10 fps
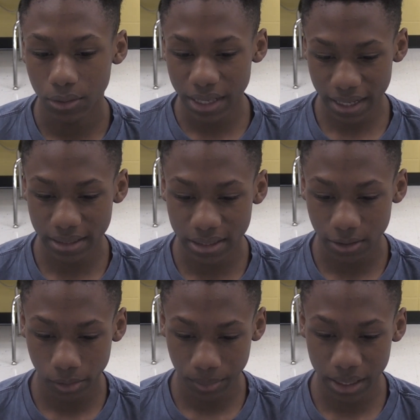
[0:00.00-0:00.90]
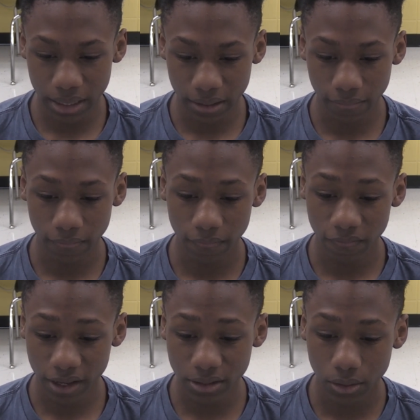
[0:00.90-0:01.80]
yes, there will be an
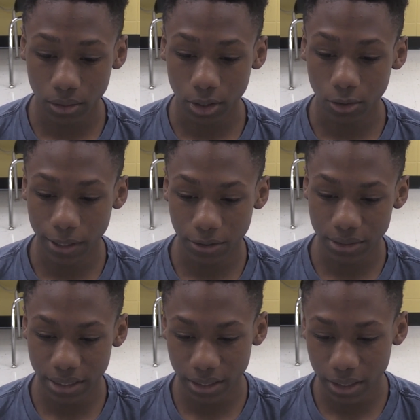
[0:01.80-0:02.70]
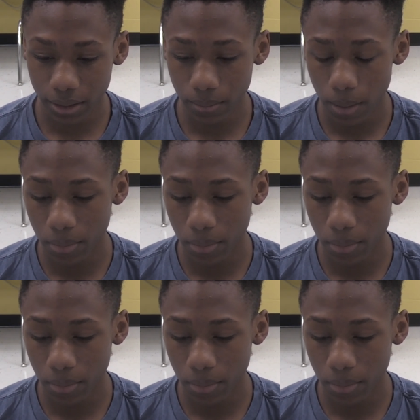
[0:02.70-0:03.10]
effect on creators' income,